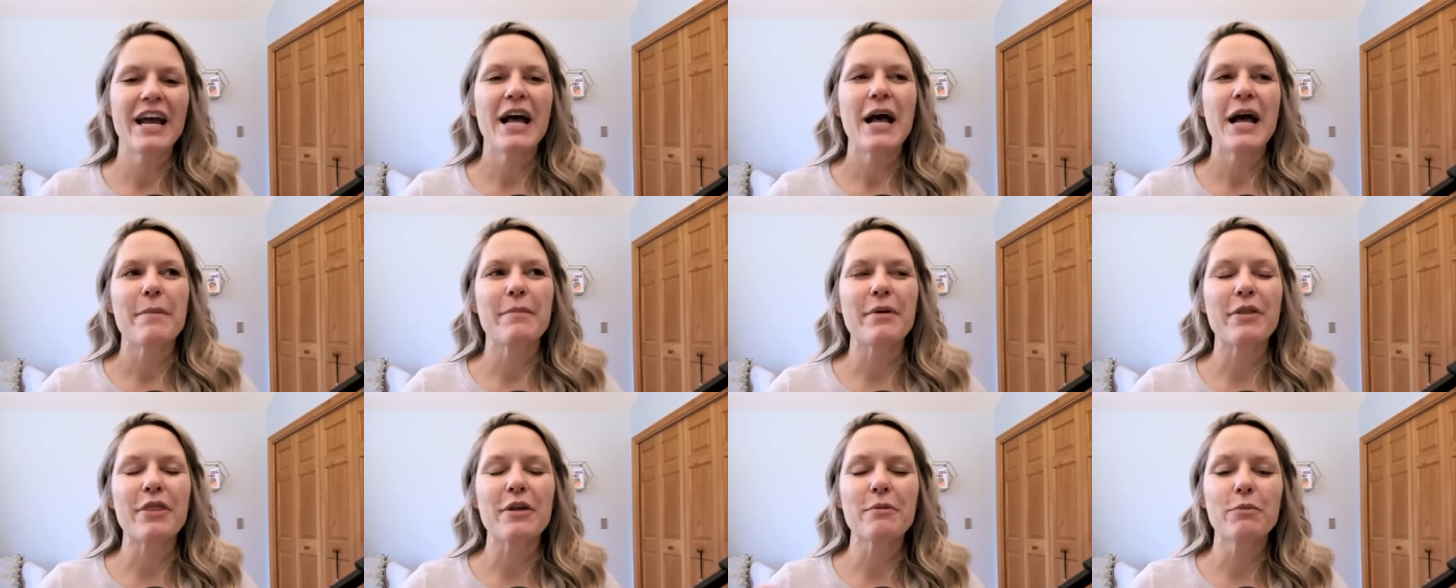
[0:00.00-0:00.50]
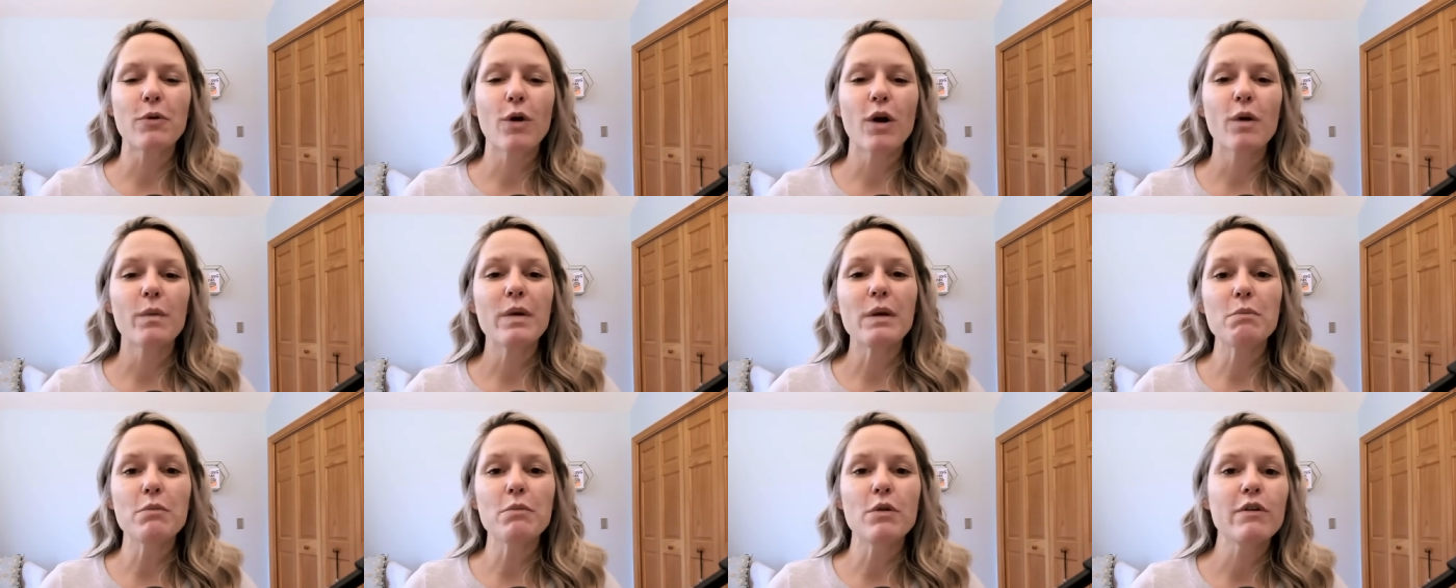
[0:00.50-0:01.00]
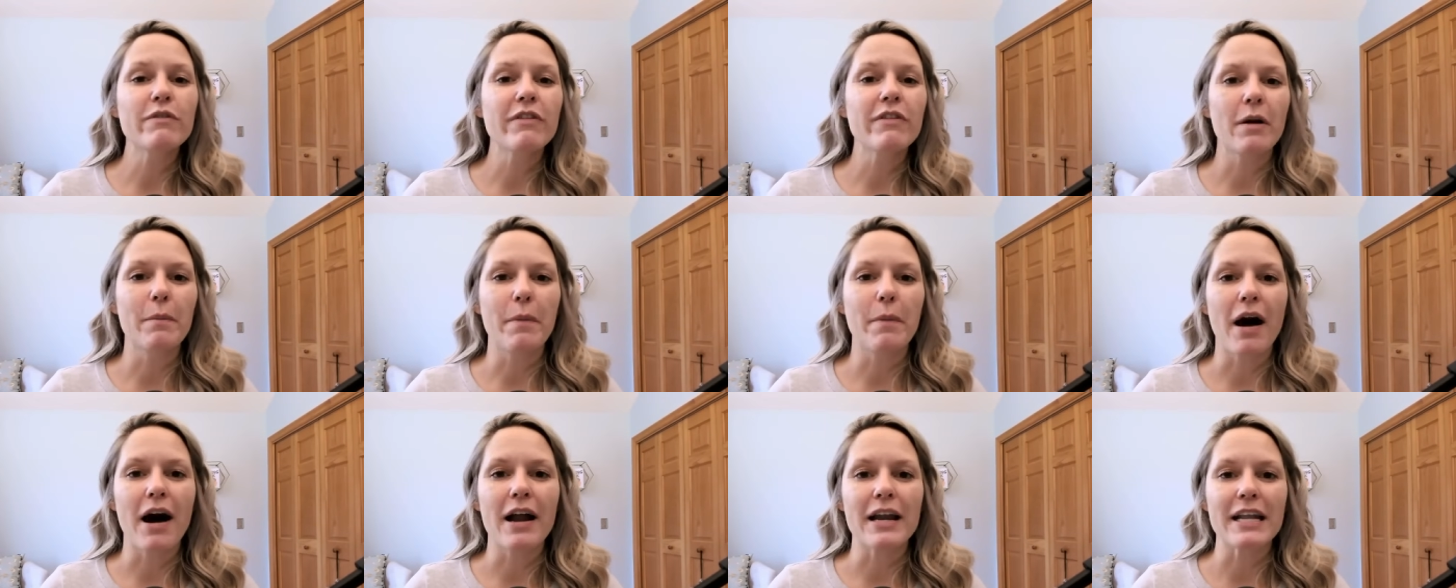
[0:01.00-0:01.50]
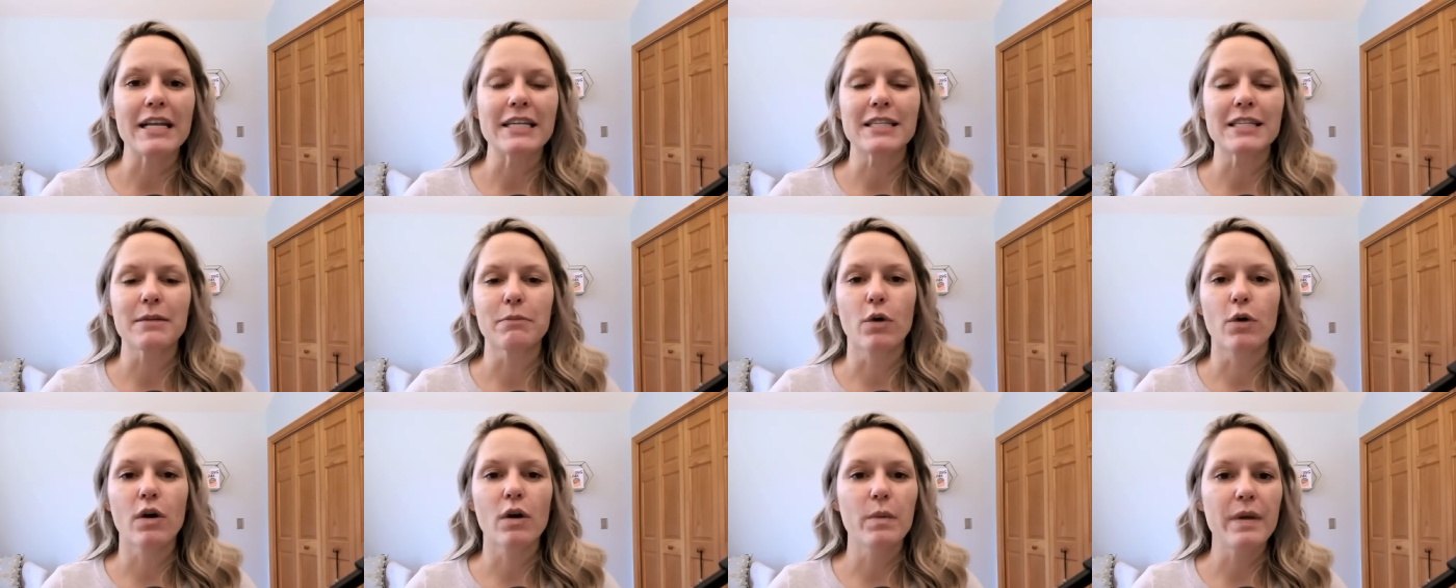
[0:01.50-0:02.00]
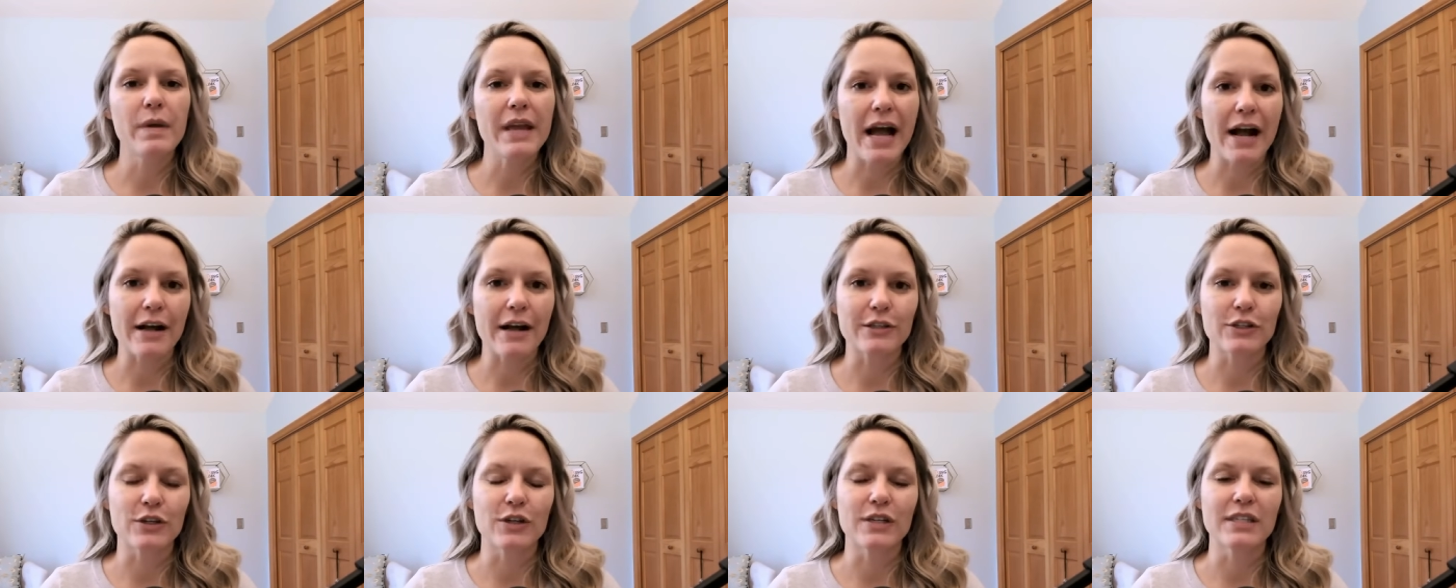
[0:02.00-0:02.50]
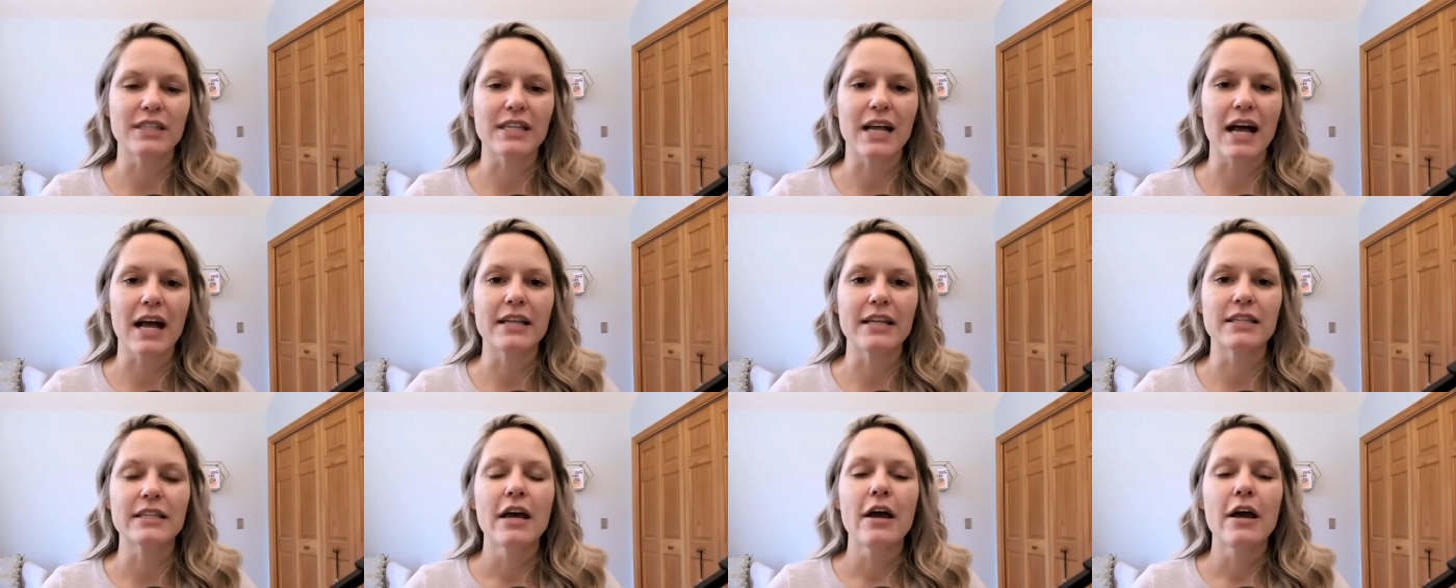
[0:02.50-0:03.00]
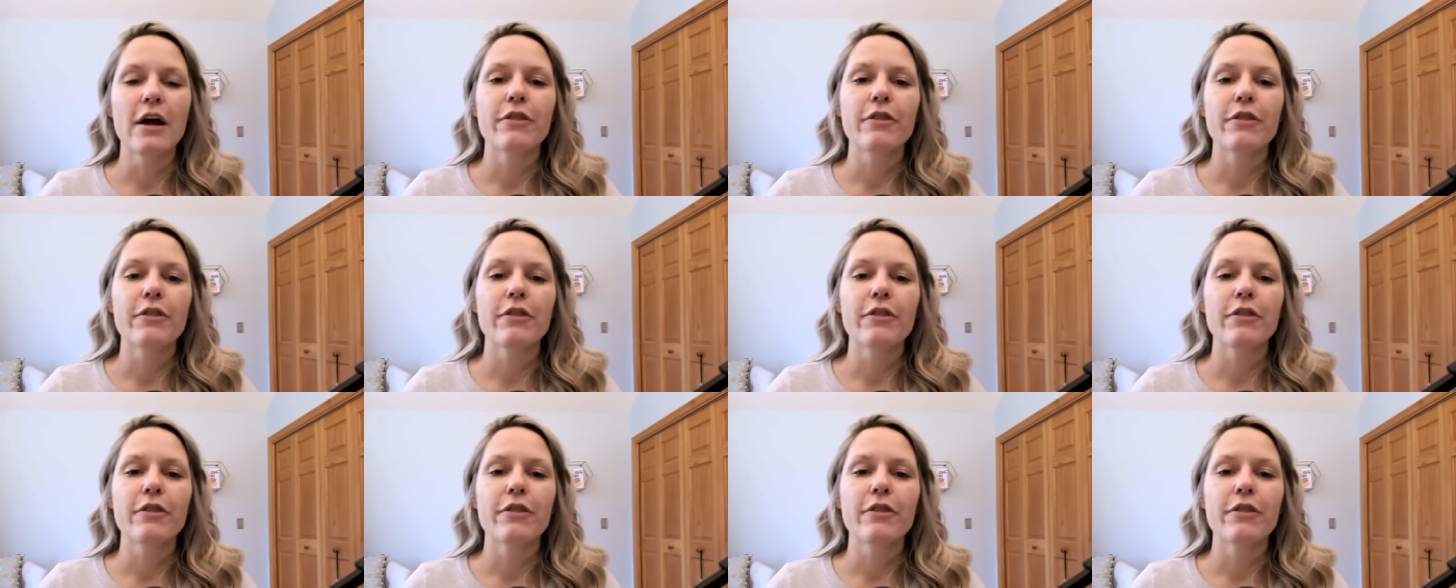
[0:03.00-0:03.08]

but the more we move our bodies, the more we exercise,